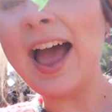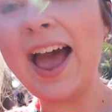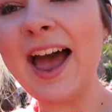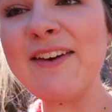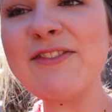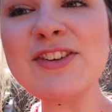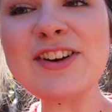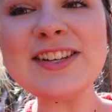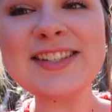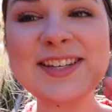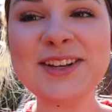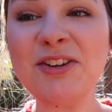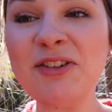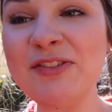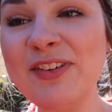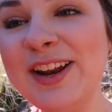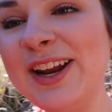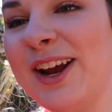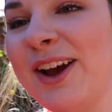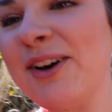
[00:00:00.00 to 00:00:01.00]
Every single
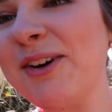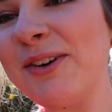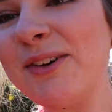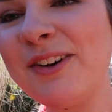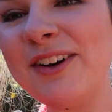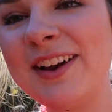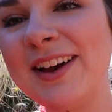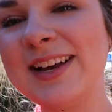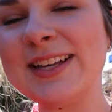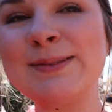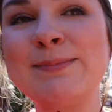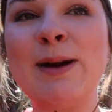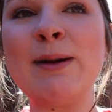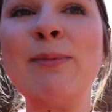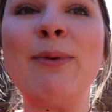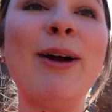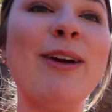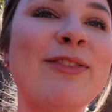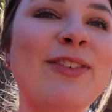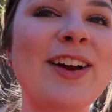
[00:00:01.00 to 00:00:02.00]
video is my
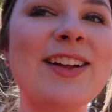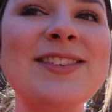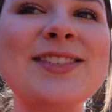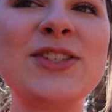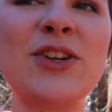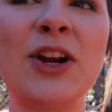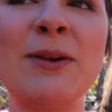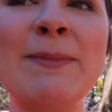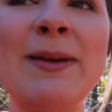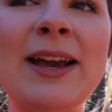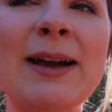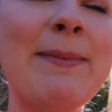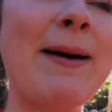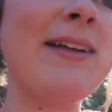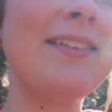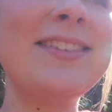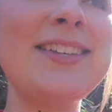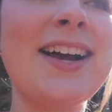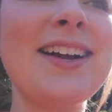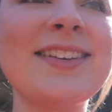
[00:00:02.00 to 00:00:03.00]
boyfriend screaming
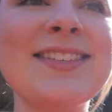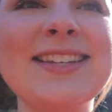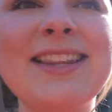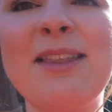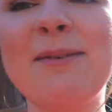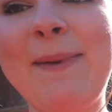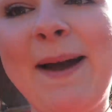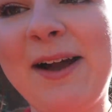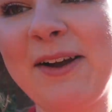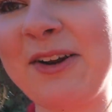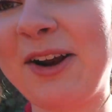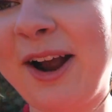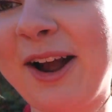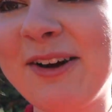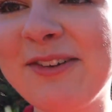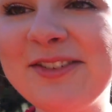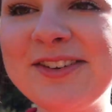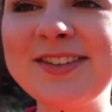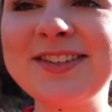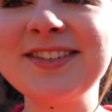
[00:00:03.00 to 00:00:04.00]
about ducks in the
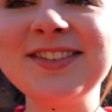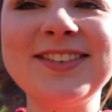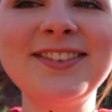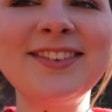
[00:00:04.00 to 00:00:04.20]
background.